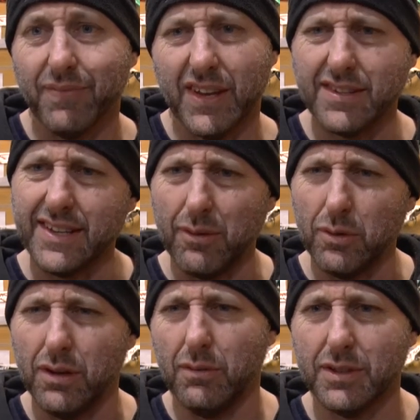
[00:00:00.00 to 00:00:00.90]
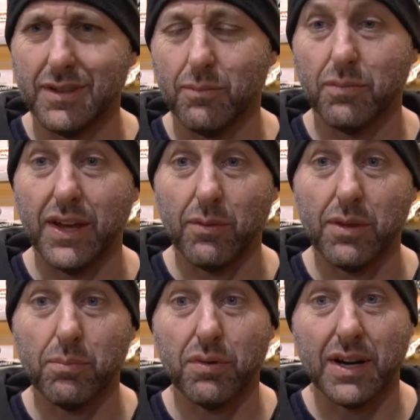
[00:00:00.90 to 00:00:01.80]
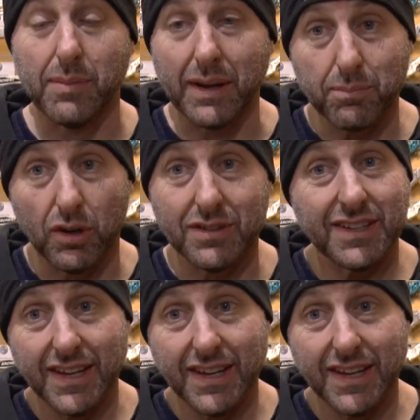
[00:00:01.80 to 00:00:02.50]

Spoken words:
And you say, well, what's the thing with the pretty black box?